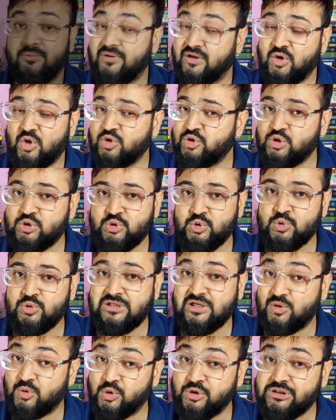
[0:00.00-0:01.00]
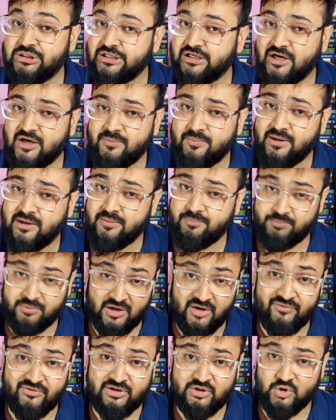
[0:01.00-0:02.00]
You can also choose a good nearby
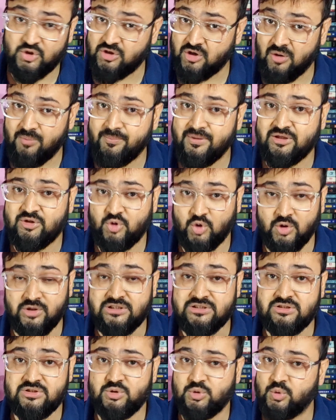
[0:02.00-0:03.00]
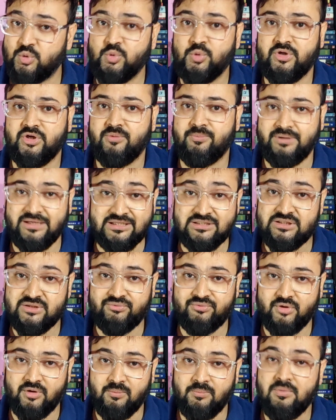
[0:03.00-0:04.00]
private or government college to do your
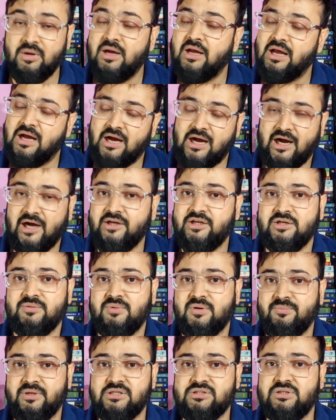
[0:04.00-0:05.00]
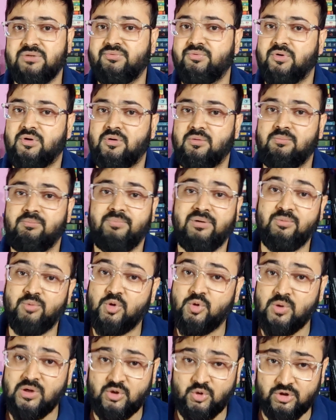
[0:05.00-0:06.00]
BSc from. I did my BSc from
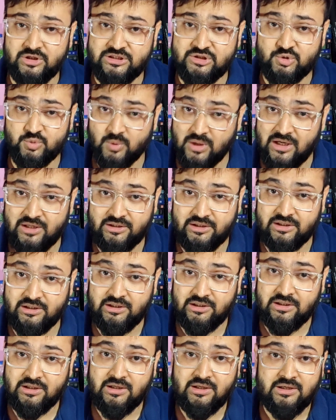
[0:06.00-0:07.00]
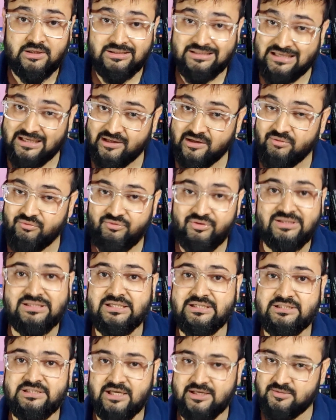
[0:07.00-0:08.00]
Biborua College, Guwahati, taking
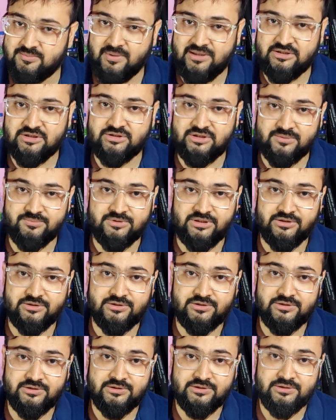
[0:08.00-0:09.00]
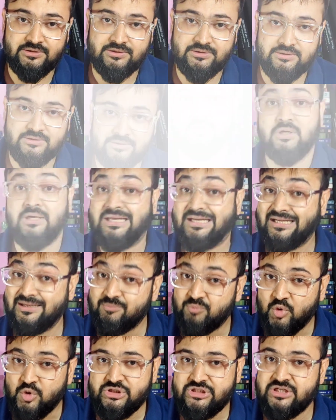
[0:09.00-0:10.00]
physics as major subject. The
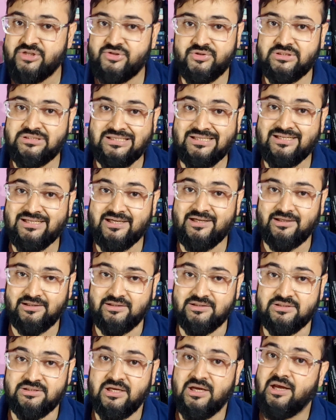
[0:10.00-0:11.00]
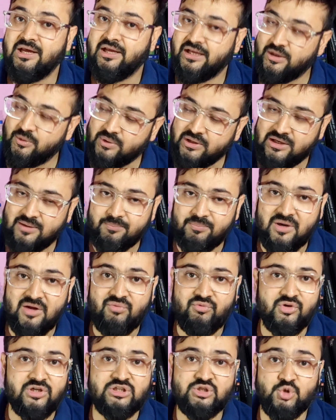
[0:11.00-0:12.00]
most interesting thing is, you can
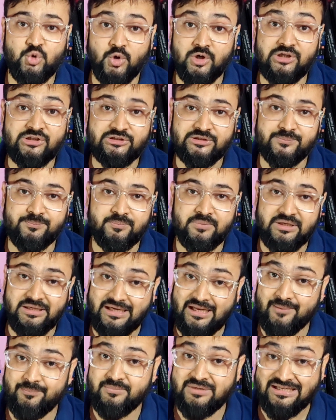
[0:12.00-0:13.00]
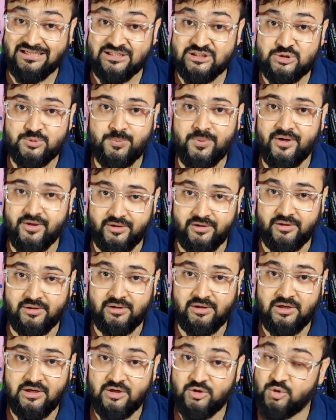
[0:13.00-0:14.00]
apply for a scholarship named
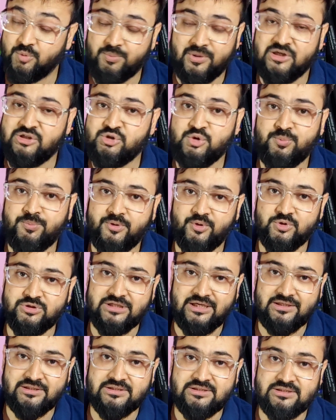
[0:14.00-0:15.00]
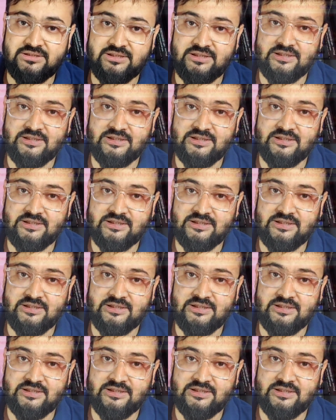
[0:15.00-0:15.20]
Inspire to pursue pure science.